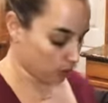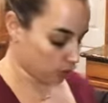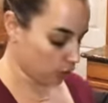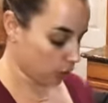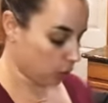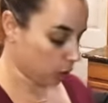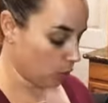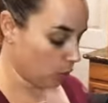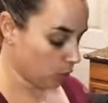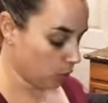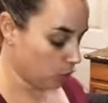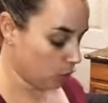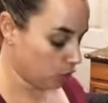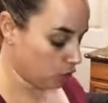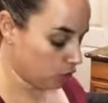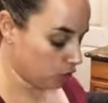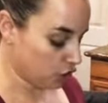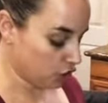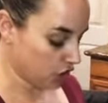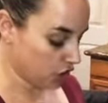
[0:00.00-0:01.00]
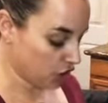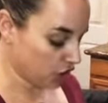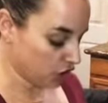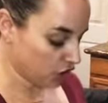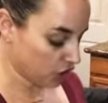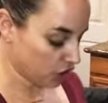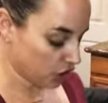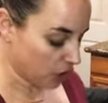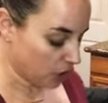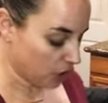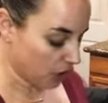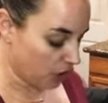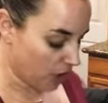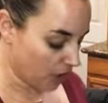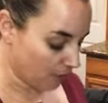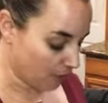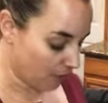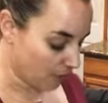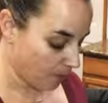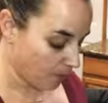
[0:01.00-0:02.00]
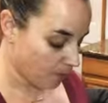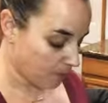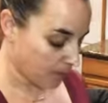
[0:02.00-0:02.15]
So just to start off,